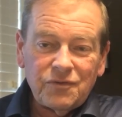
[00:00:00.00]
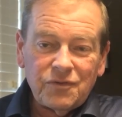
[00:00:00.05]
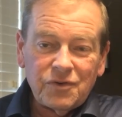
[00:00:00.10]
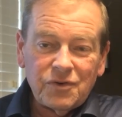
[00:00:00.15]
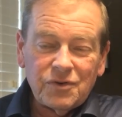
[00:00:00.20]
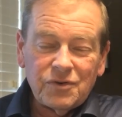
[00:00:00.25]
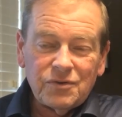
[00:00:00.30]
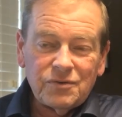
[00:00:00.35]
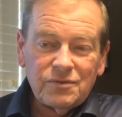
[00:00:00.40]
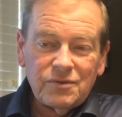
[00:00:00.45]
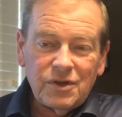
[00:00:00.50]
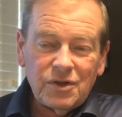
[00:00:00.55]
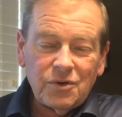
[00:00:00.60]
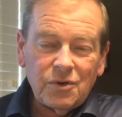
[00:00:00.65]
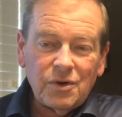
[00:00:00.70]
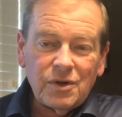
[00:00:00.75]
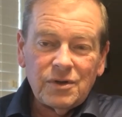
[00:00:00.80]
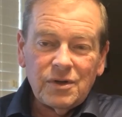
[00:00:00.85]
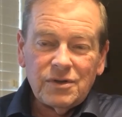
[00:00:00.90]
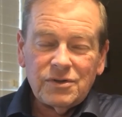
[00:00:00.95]
for, you
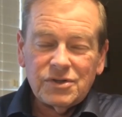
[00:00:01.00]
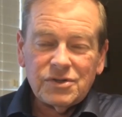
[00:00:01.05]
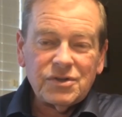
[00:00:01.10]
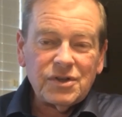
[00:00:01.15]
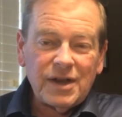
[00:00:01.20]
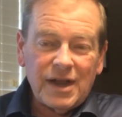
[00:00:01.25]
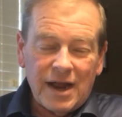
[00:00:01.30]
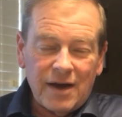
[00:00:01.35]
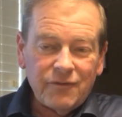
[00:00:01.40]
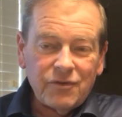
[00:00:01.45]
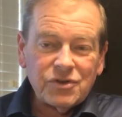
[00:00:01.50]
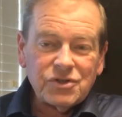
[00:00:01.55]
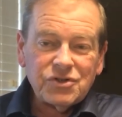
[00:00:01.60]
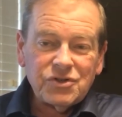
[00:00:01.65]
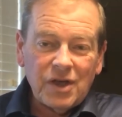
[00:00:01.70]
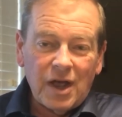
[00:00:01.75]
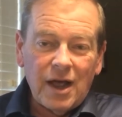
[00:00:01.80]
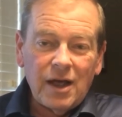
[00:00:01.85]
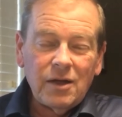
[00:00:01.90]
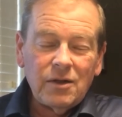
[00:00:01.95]
know, just an
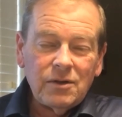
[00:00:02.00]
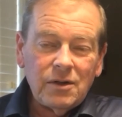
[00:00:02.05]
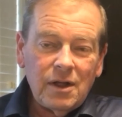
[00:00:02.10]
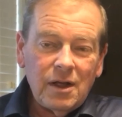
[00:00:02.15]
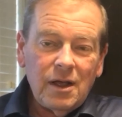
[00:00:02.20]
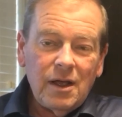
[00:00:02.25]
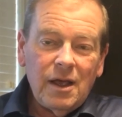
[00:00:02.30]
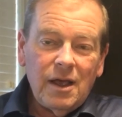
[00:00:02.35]
average tile.